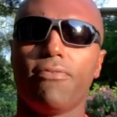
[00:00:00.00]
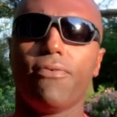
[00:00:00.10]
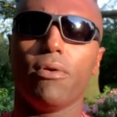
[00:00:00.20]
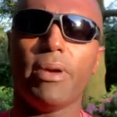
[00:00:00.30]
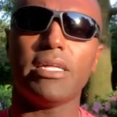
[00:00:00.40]

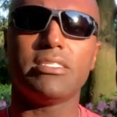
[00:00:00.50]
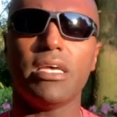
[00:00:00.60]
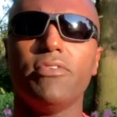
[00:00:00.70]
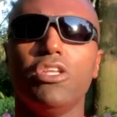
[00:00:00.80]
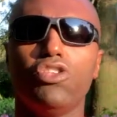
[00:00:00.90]
for about
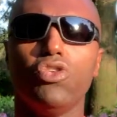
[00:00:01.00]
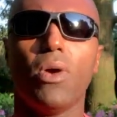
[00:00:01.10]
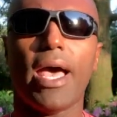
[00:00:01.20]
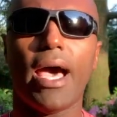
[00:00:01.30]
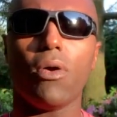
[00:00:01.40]
72
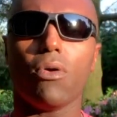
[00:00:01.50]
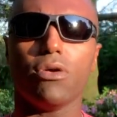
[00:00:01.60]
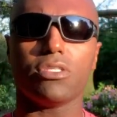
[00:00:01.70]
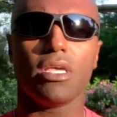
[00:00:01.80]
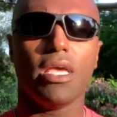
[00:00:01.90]

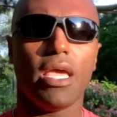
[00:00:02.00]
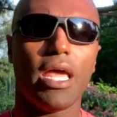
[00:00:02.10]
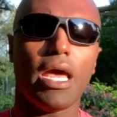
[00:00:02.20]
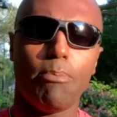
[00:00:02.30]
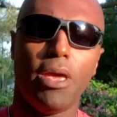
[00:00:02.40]
hours,
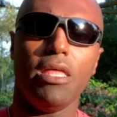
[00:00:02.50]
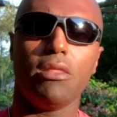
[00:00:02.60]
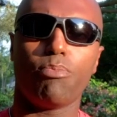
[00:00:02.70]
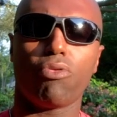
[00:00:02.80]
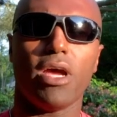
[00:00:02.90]
and I paid
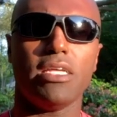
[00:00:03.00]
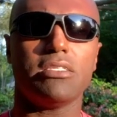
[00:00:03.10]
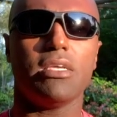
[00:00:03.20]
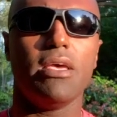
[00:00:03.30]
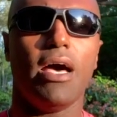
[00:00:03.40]
the
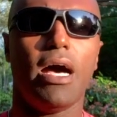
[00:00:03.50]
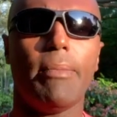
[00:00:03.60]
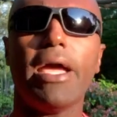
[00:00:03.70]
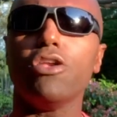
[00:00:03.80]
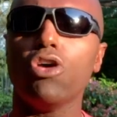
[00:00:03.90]
price.
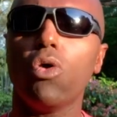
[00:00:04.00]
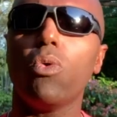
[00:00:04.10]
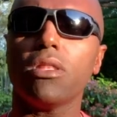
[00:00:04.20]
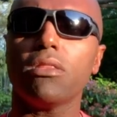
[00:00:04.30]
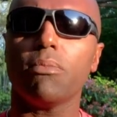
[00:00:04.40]
I know
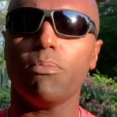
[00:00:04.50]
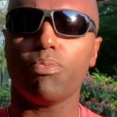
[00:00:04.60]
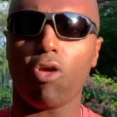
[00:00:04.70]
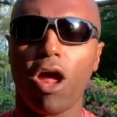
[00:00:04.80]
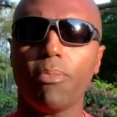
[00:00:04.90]
what the
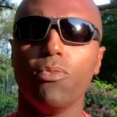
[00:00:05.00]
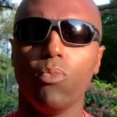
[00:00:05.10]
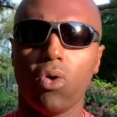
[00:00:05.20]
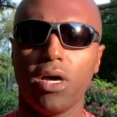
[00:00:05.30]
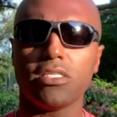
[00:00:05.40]

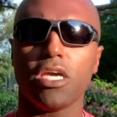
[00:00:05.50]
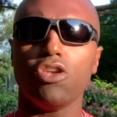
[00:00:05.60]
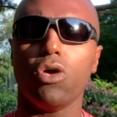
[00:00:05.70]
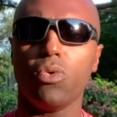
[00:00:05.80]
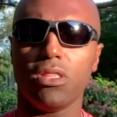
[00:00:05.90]
problem was. I
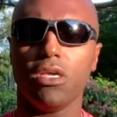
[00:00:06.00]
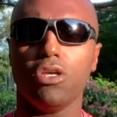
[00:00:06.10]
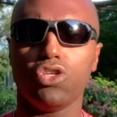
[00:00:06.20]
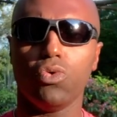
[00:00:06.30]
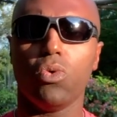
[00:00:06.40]
know what the
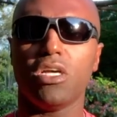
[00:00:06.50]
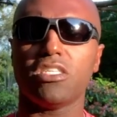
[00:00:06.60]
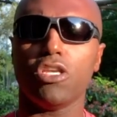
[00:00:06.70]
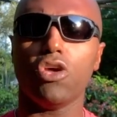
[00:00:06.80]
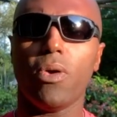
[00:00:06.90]
issue was.
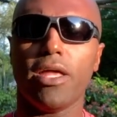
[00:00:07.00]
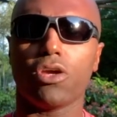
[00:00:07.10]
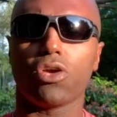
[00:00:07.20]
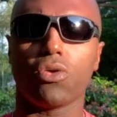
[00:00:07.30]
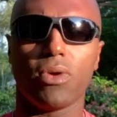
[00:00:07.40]
I know how to
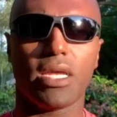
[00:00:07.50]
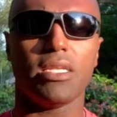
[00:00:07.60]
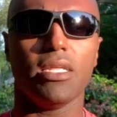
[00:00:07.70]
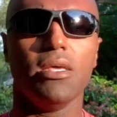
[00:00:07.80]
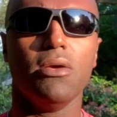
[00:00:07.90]
correct
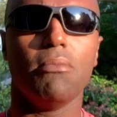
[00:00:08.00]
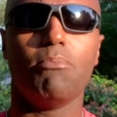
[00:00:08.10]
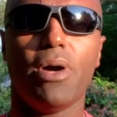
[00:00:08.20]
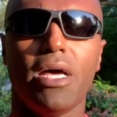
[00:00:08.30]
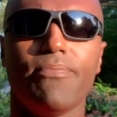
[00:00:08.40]
it.
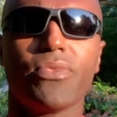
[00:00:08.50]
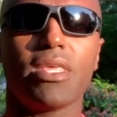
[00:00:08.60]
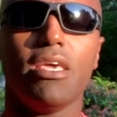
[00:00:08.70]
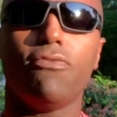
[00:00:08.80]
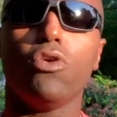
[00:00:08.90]
But
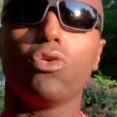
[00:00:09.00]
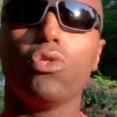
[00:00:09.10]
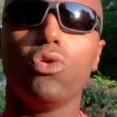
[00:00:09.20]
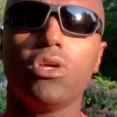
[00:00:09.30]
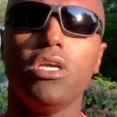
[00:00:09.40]
if you're
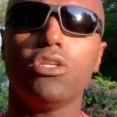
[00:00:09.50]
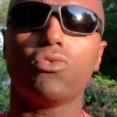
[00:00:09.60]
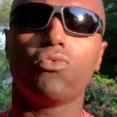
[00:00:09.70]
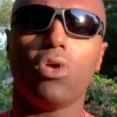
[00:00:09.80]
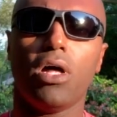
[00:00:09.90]
looking to
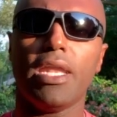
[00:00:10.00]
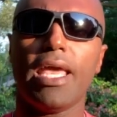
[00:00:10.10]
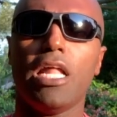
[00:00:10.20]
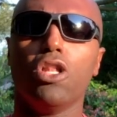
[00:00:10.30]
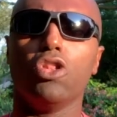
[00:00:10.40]
run
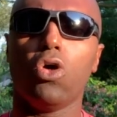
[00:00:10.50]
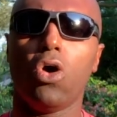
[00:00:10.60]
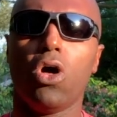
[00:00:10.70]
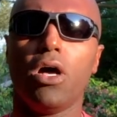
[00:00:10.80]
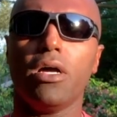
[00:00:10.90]
a
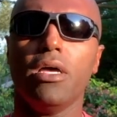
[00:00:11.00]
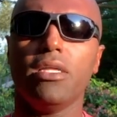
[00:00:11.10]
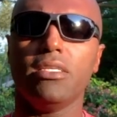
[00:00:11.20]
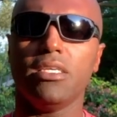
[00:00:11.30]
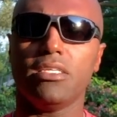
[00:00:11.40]
long
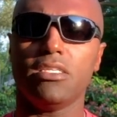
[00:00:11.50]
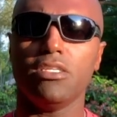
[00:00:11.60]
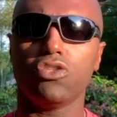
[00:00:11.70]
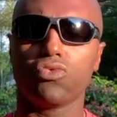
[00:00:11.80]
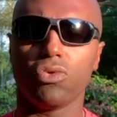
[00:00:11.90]

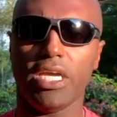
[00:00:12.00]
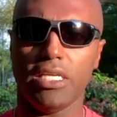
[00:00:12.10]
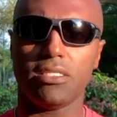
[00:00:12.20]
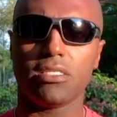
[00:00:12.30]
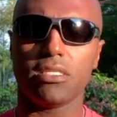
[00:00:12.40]
distance
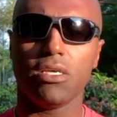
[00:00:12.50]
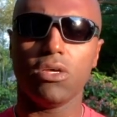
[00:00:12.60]
race